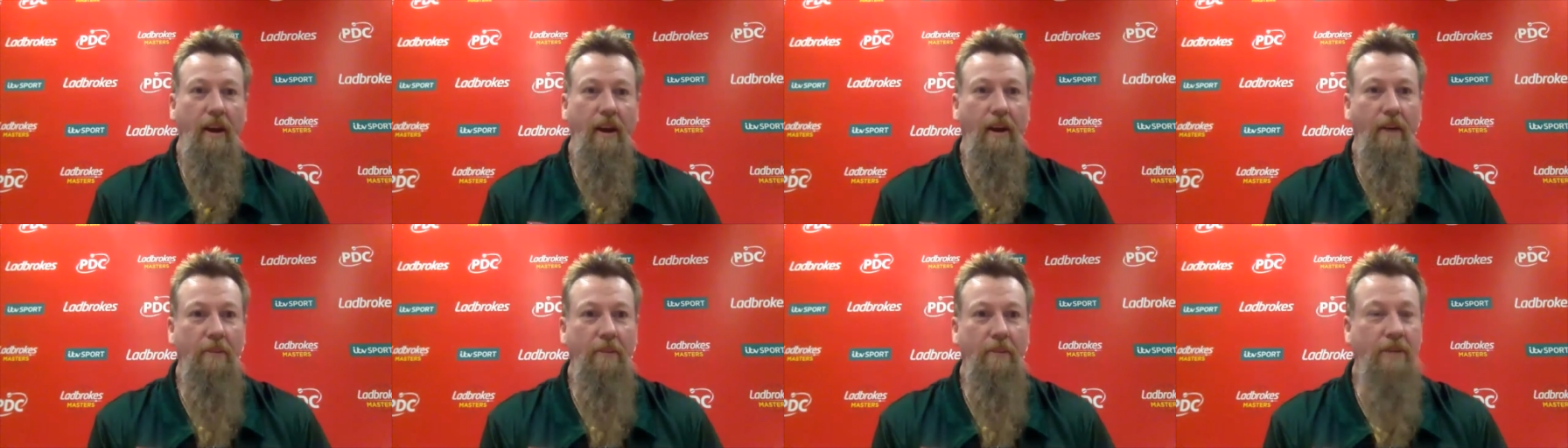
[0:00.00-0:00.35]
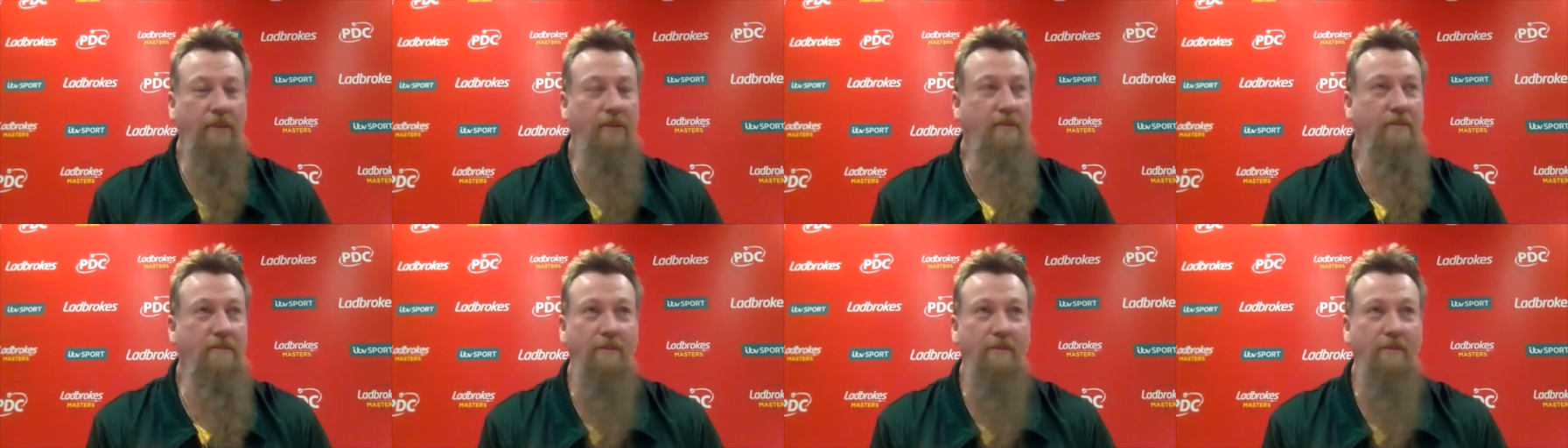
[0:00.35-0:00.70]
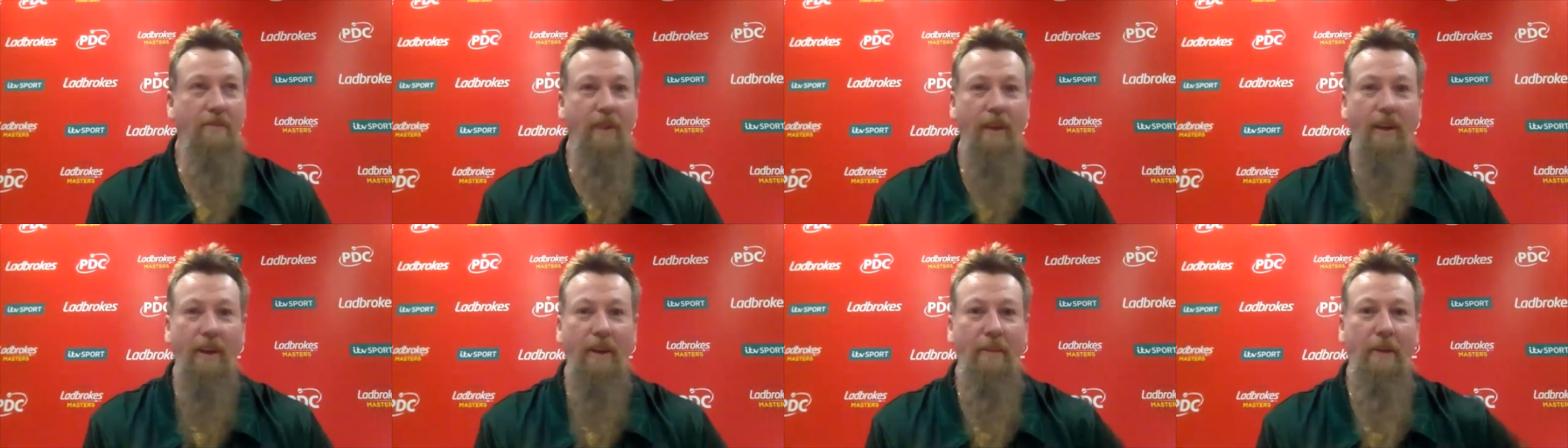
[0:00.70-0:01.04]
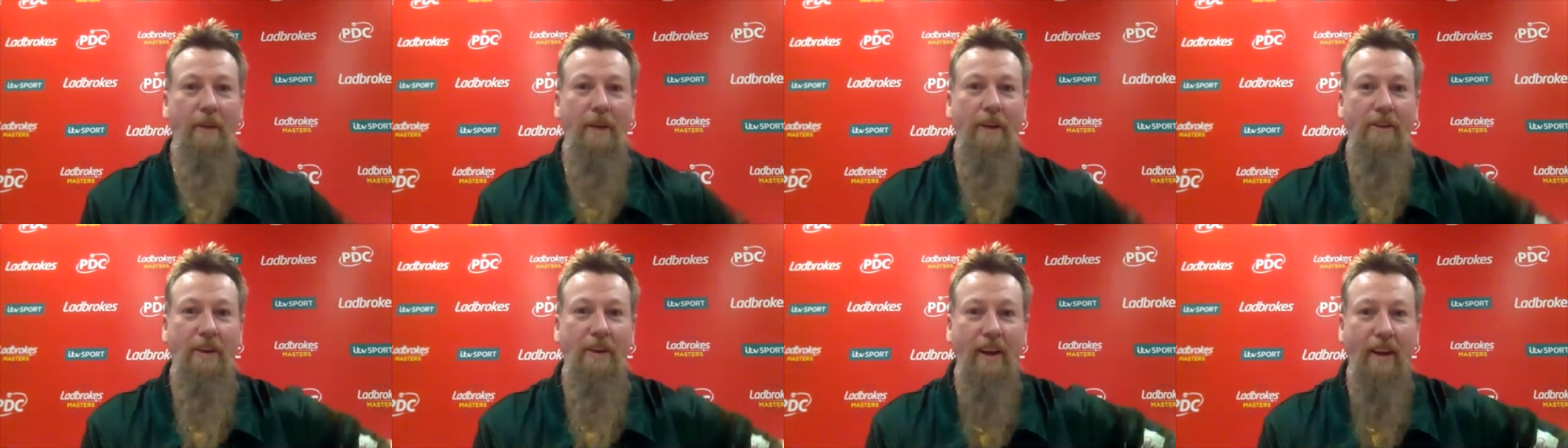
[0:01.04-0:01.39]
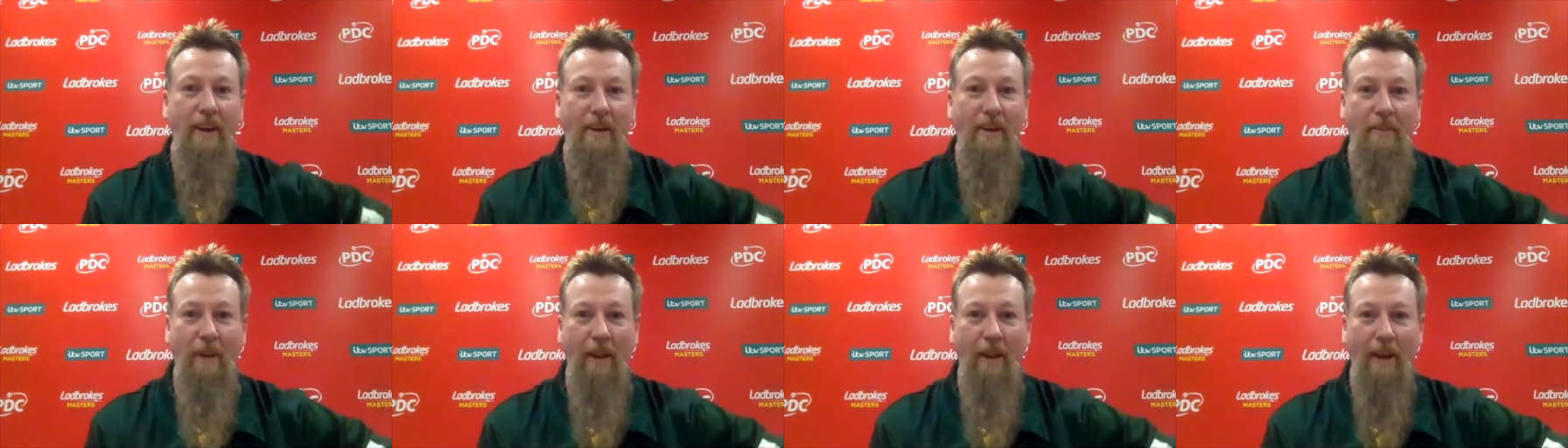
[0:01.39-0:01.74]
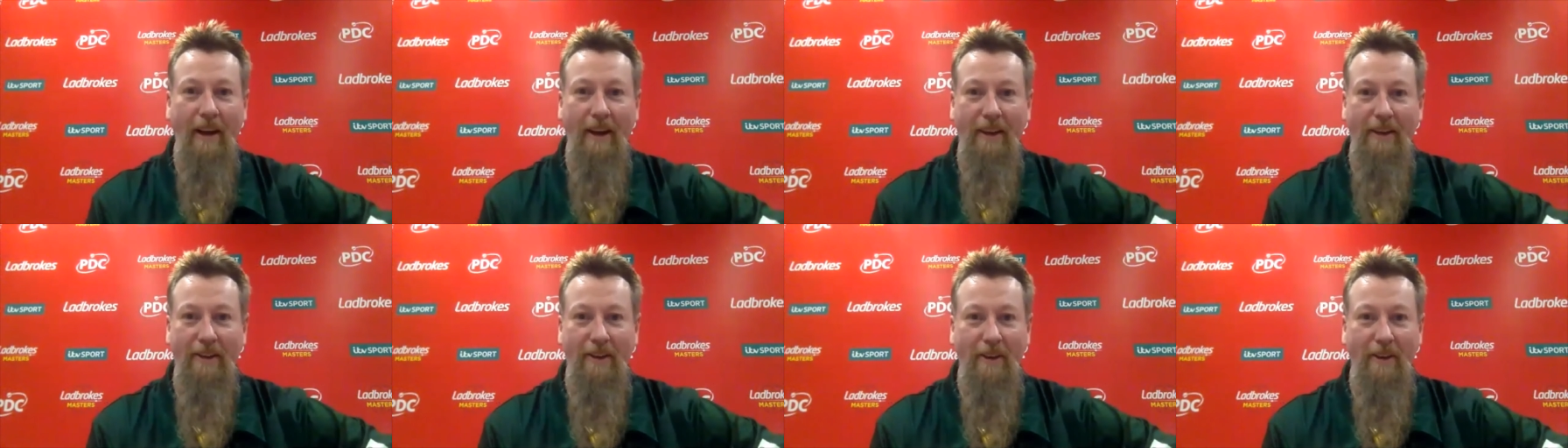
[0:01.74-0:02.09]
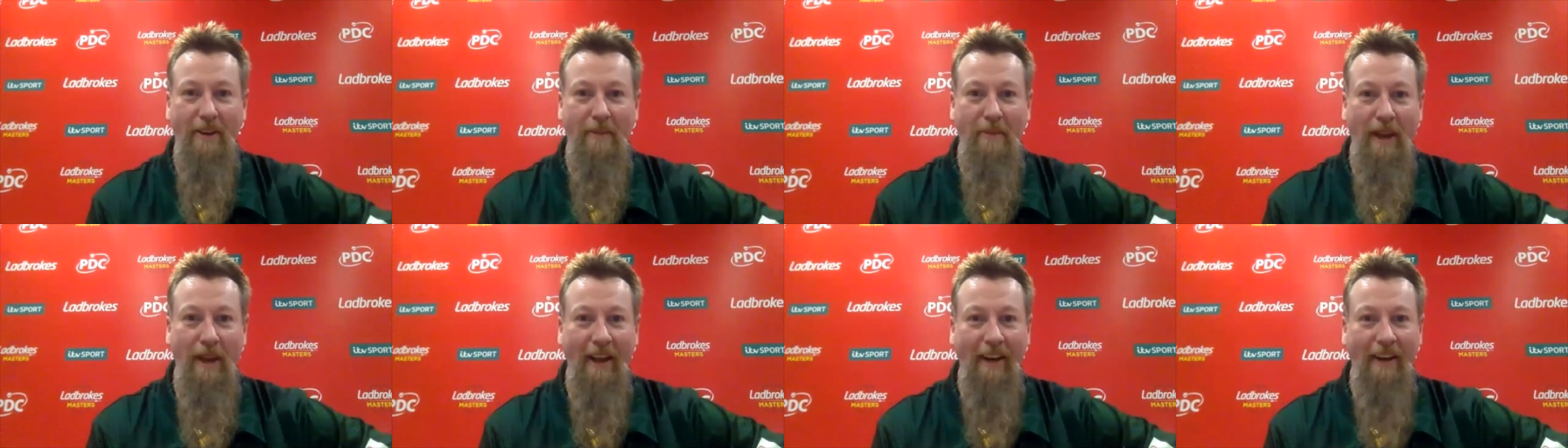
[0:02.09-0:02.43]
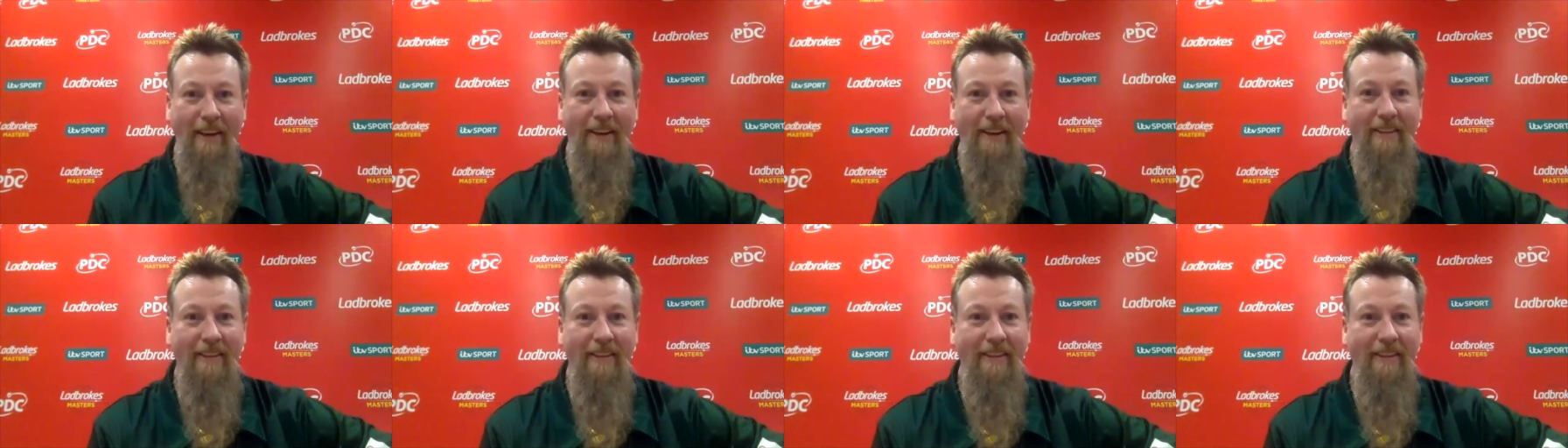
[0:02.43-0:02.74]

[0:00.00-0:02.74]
I'm just one of the most keen players on the planet.